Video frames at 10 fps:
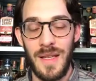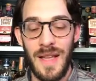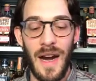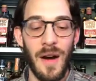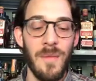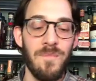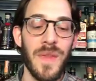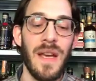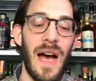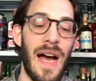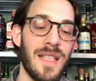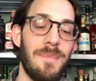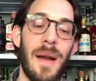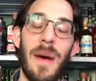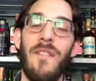in there.
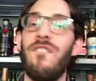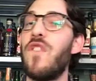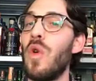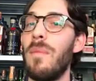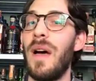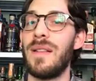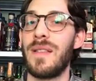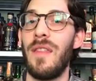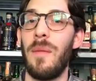Spent about 4 months on the